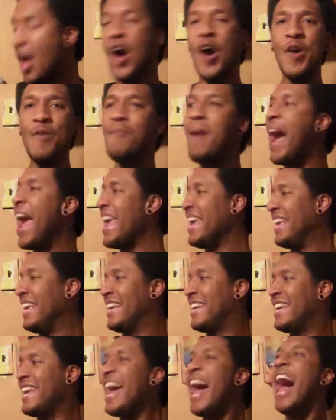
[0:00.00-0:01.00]
Oh my
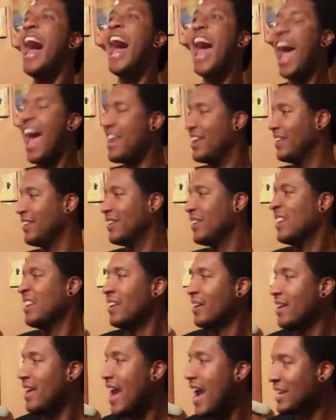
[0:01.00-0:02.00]
god!
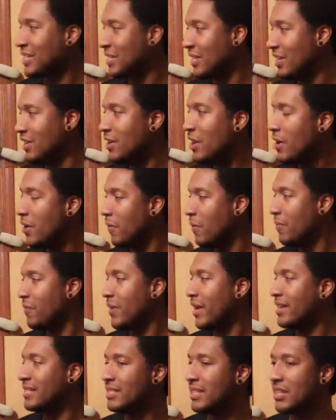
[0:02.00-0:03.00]
Actually, no.
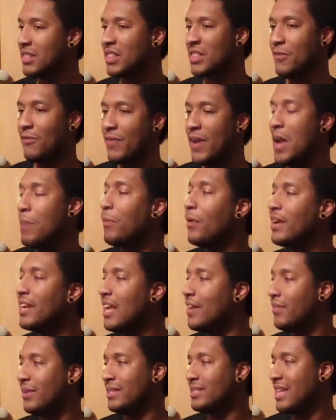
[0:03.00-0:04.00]
It's the
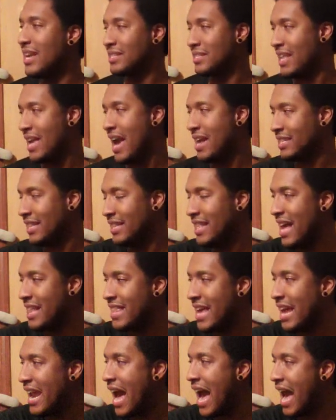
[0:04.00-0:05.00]
fanboy level is actually
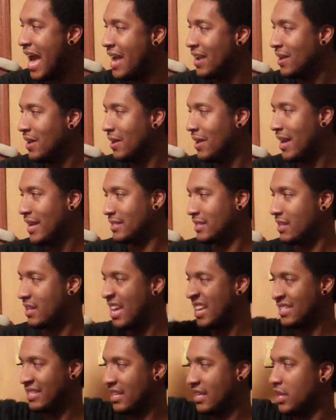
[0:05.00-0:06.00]
not that high as
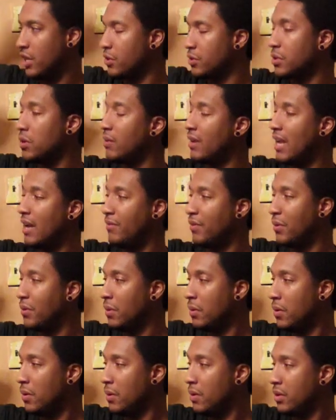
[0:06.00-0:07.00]
the, as the Killzone level.
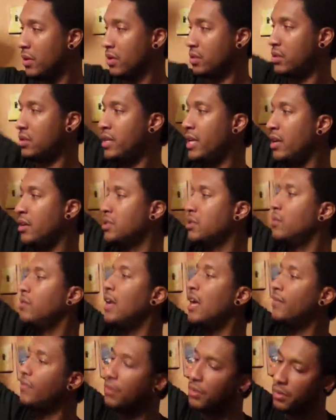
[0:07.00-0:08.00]
This is
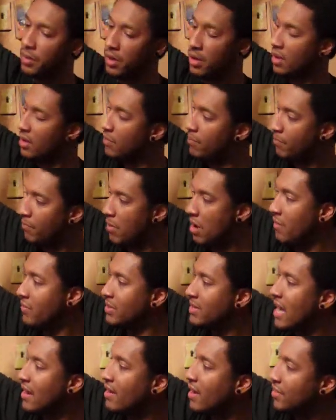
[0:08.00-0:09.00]
Killzone level.
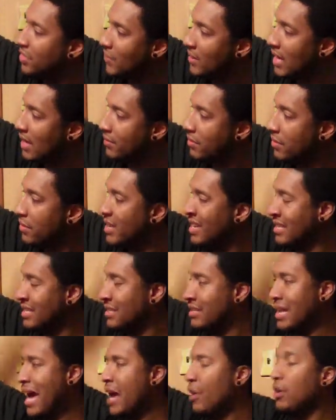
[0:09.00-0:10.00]
Marvel's Capcom 3 level
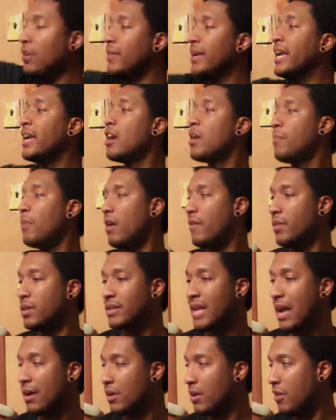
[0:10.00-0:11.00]
is I don't even hear
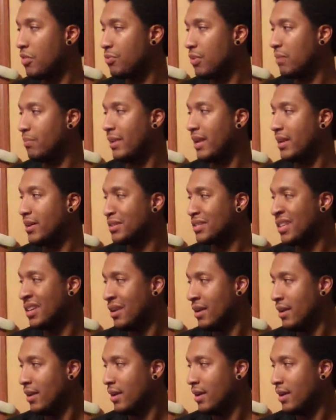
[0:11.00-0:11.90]
Marvel's Capcom 3 players.